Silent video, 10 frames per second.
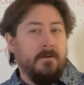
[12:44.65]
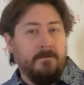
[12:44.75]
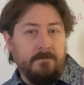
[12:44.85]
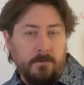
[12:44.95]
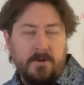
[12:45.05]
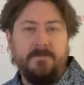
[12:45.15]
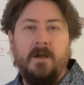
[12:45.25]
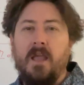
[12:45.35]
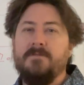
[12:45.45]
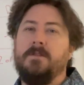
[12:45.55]

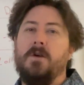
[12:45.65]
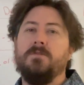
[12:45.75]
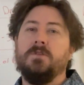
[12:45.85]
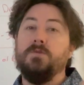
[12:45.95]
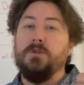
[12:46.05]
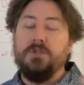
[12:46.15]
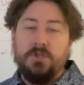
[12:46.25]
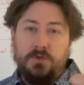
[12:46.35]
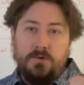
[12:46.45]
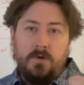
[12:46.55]
45 low to a
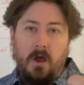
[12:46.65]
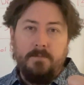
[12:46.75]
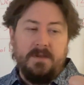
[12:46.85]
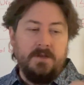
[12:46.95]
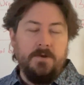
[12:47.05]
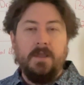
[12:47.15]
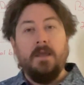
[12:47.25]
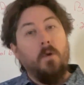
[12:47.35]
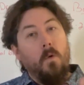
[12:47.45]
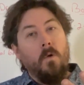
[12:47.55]
2 on
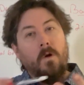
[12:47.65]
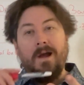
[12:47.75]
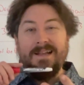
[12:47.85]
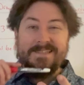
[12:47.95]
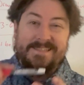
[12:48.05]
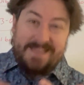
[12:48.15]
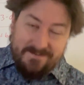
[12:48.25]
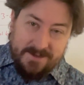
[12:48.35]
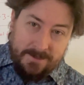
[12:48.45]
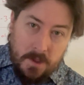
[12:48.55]
Badugi, or a
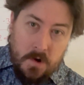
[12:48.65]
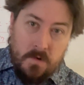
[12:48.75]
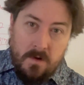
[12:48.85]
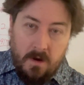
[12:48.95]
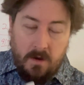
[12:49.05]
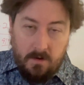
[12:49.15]
7 low